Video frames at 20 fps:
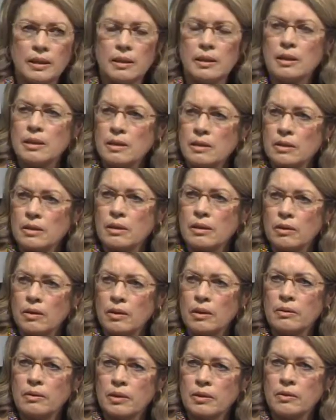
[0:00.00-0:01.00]
it is. You
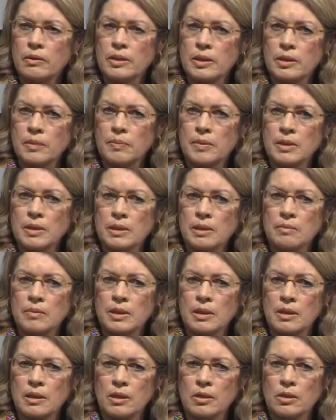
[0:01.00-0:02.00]
know, there has been some
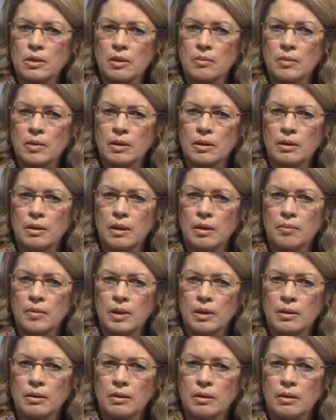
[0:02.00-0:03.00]
discussion
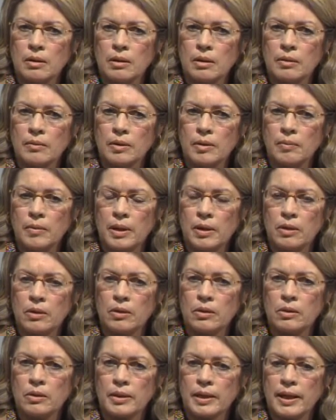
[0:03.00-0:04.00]
among the
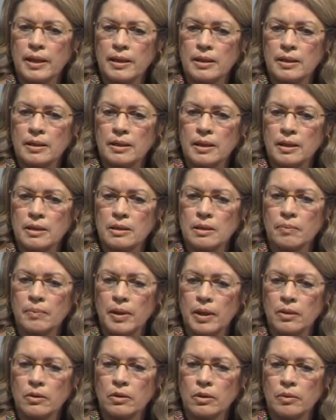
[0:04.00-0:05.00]
mayoral candidates
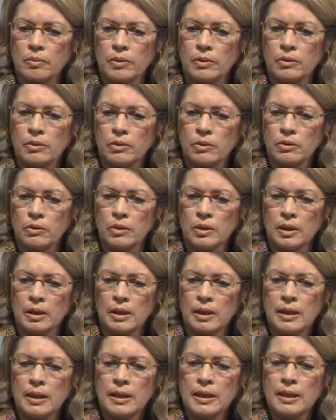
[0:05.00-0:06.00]
about urban renewal.
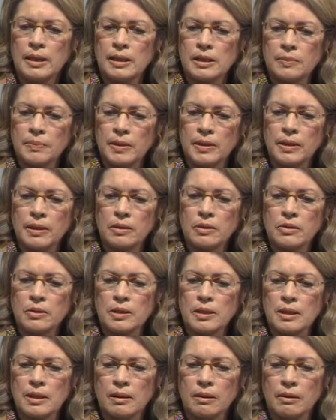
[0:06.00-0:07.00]
It's been
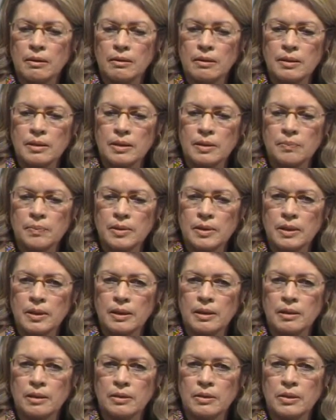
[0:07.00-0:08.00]
interesting on this
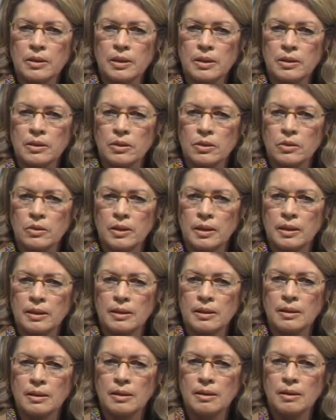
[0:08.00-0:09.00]
particular district